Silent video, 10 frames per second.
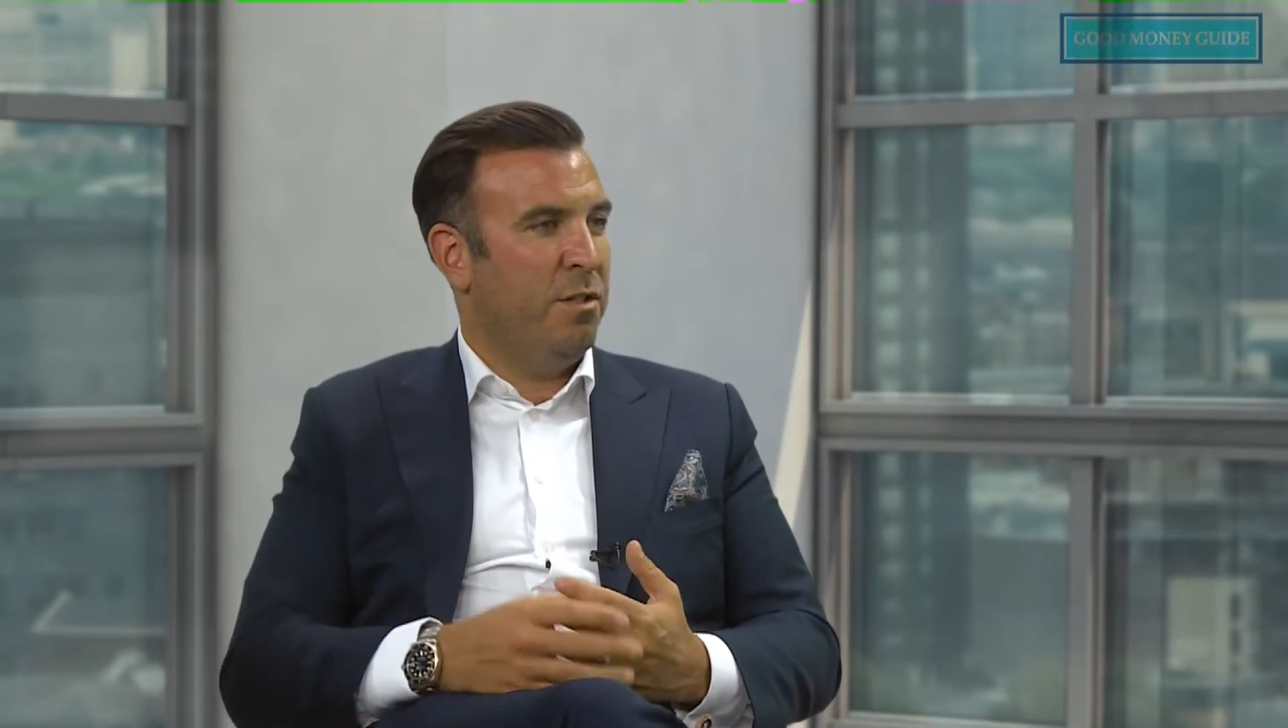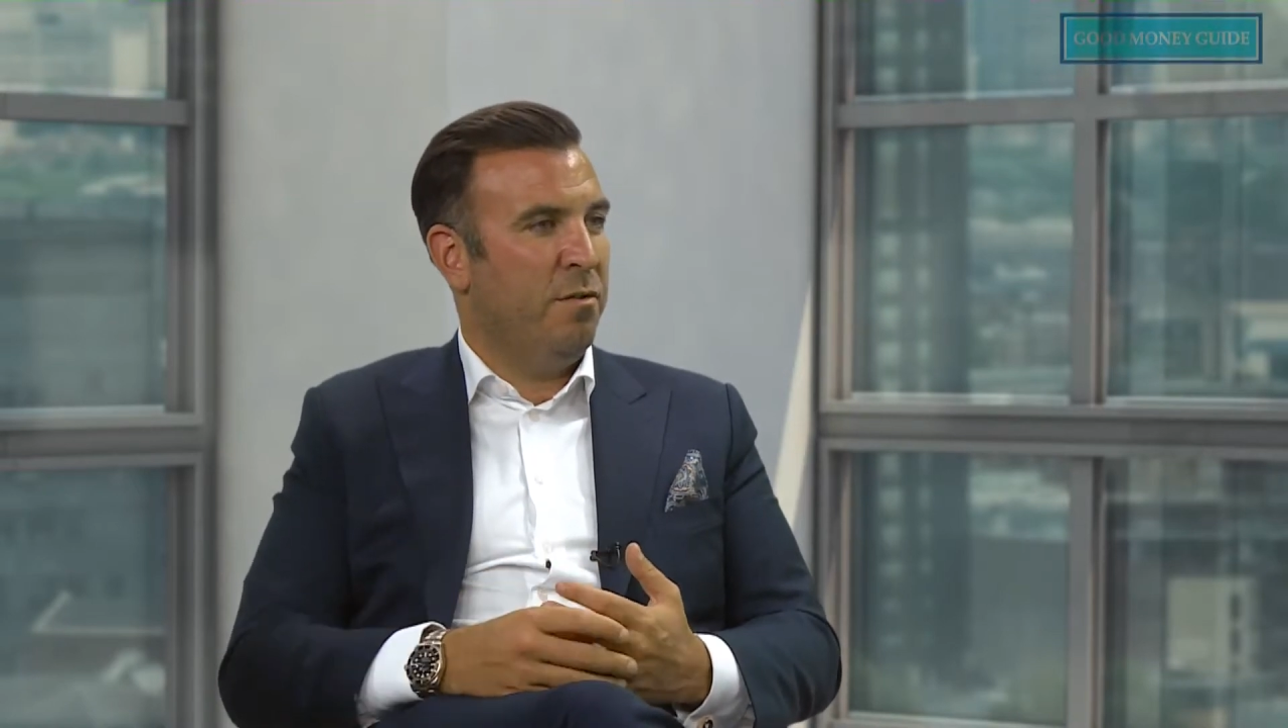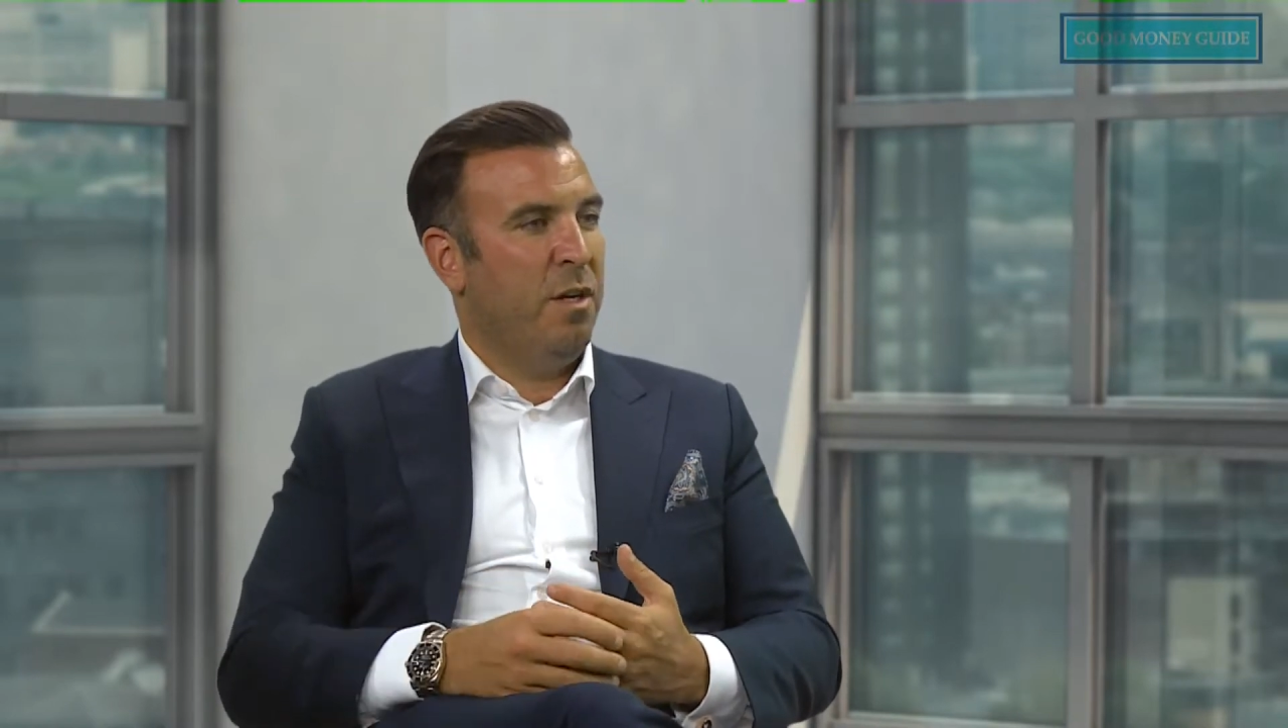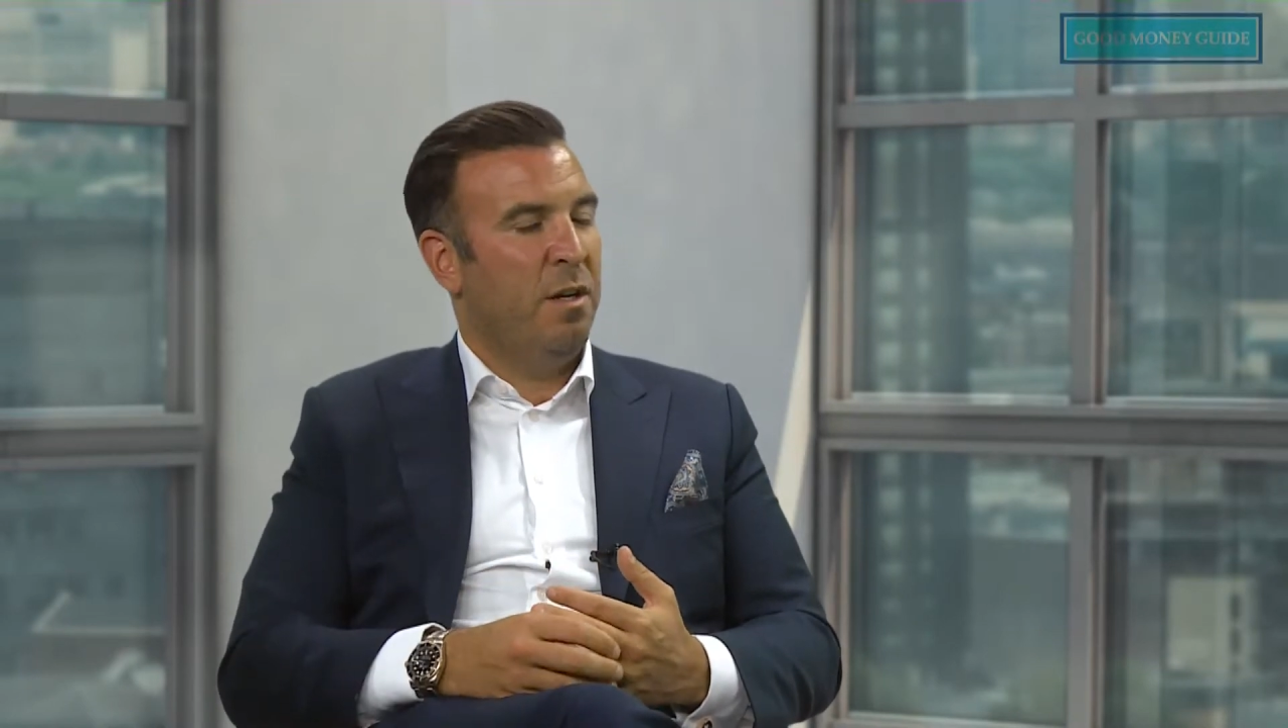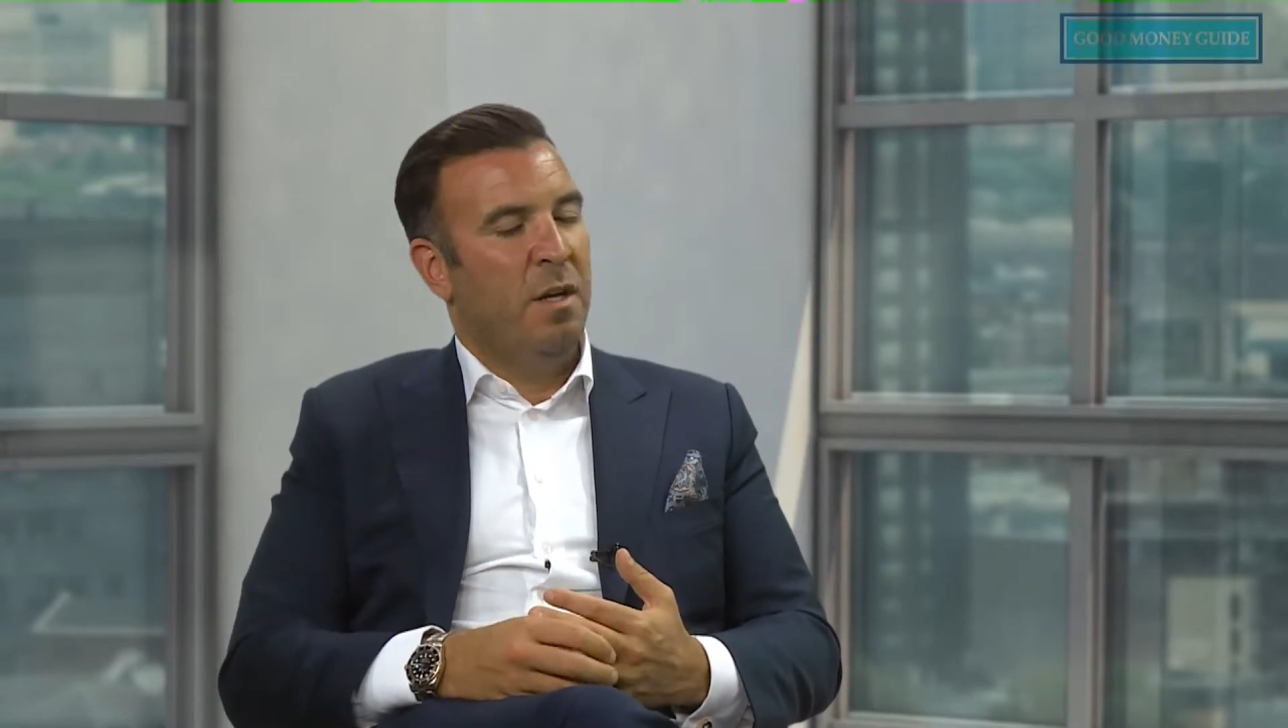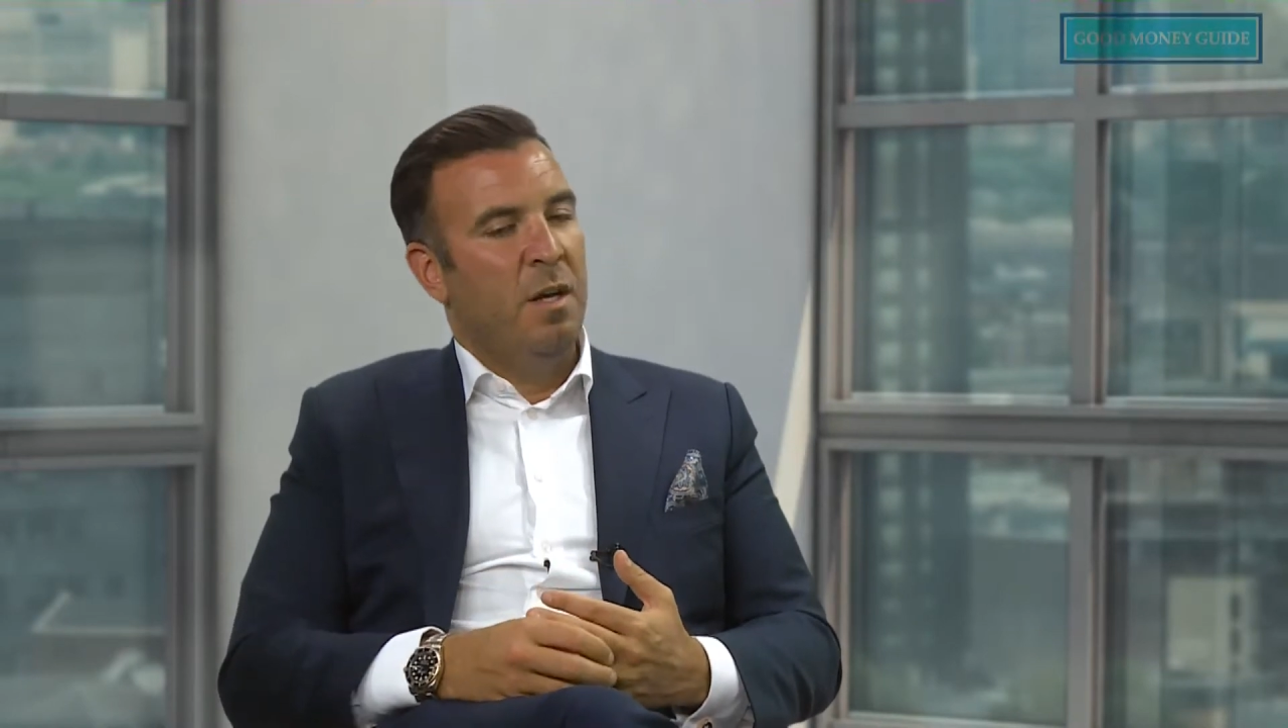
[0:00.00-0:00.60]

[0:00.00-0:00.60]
of it.